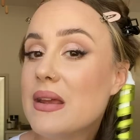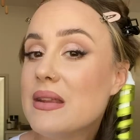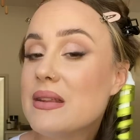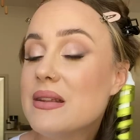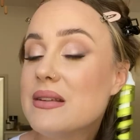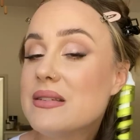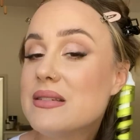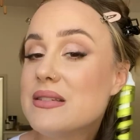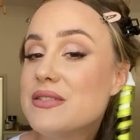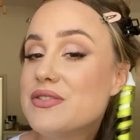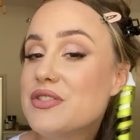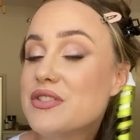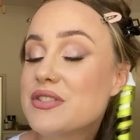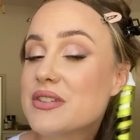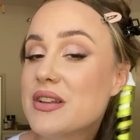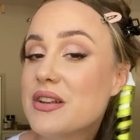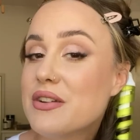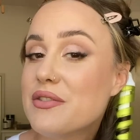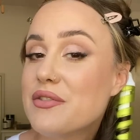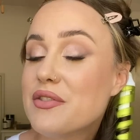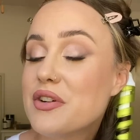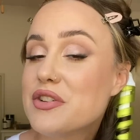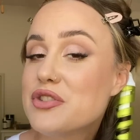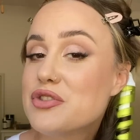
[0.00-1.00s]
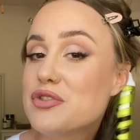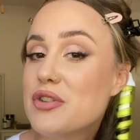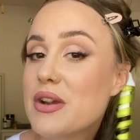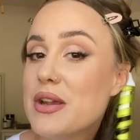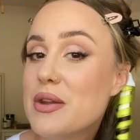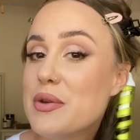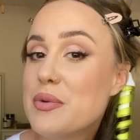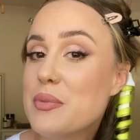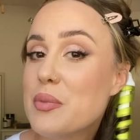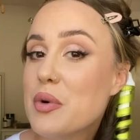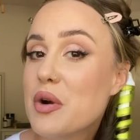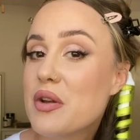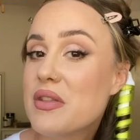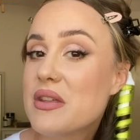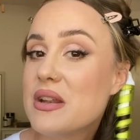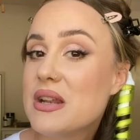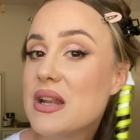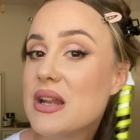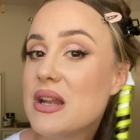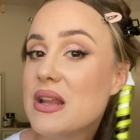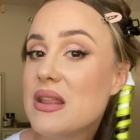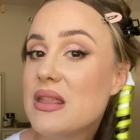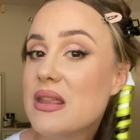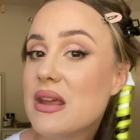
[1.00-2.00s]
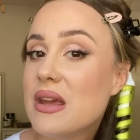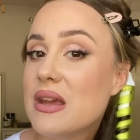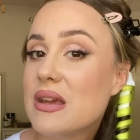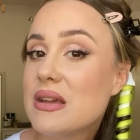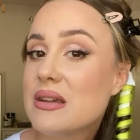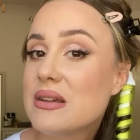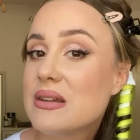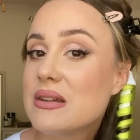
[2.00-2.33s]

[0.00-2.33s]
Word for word: this is just gonna frustrate you more than anything.